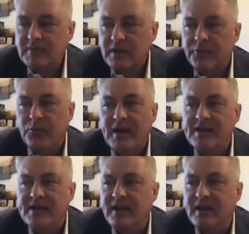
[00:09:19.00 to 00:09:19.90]
3
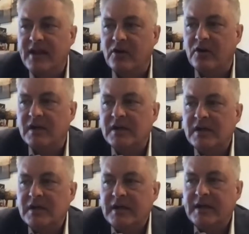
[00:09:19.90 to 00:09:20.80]
days later,
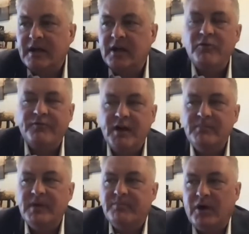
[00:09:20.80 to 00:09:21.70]
in a
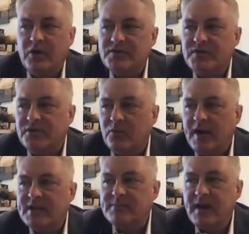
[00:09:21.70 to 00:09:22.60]
GoFundMe post to
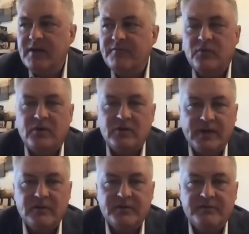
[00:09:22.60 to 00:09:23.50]
raise money for her
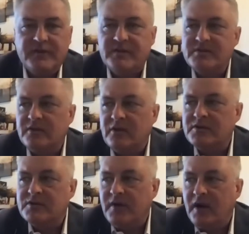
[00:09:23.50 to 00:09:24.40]
legal defense,
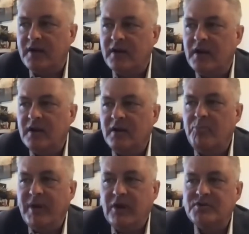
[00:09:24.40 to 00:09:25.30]
Nurse Vaught
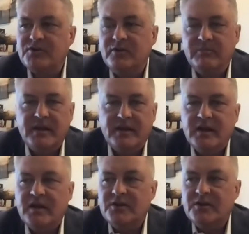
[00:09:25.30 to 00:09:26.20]
appears to admit
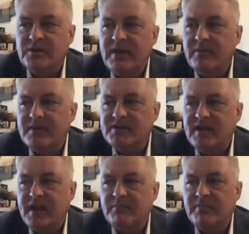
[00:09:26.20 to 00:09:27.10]
she made a
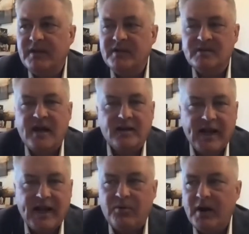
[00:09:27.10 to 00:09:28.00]
mistake but does not
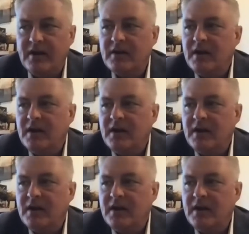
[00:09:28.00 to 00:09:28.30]
elaborate.